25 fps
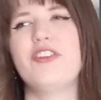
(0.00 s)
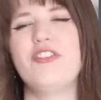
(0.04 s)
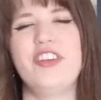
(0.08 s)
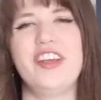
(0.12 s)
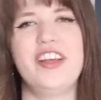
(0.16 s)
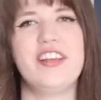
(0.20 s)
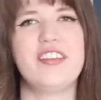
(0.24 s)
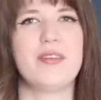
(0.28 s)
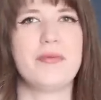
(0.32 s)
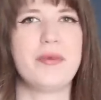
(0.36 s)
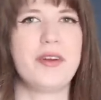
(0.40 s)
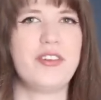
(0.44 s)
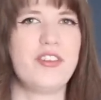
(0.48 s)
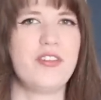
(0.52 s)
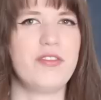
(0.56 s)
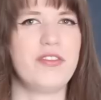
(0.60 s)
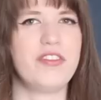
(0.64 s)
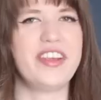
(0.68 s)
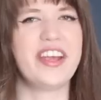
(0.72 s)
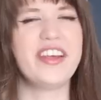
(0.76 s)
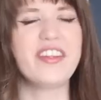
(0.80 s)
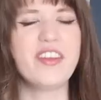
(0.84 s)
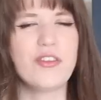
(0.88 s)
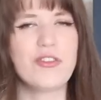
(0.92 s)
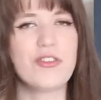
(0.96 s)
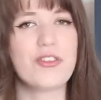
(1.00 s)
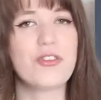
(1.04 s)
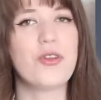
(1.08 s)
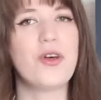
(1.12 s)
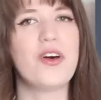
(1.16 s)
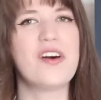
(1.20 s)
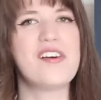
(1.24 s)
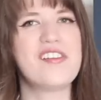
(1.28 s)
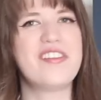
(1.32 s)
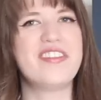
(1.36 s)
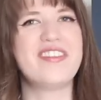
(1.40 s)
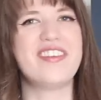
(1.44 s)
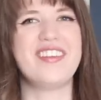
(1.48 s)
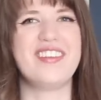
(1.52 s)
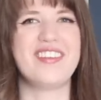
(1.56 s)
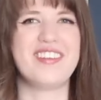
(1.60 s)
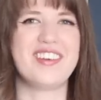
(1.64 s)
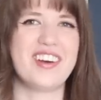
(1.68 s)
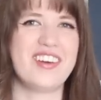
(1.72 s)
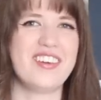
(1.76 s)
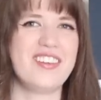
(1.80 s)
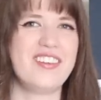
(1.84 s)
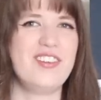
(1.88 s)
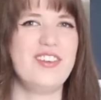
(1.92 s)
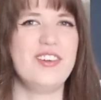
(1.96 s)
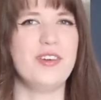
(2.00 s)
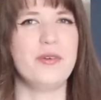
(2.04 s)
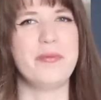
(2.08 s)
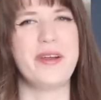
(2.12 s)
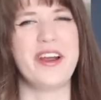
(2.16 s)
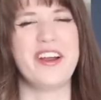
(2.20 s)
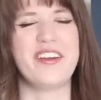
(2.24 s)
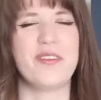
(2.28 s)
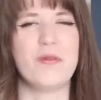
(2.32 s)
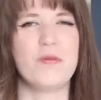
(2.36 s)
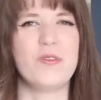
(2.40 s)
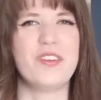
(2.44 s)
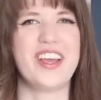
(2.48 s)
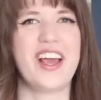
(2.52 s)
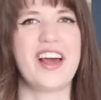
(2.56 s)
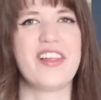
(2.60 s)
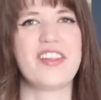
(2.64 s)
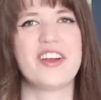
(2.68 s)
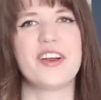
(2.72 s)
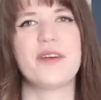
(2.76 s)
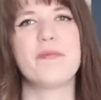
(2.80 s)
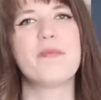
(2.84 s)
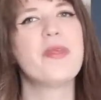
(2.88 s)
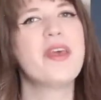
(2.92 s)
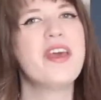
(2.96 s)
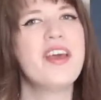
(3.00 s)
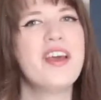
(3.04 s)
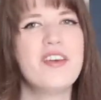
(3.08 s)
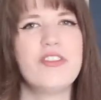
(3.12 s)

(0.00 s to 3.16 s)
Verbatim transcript: she gets a bunch of sailor's clothes and starts to pair them together.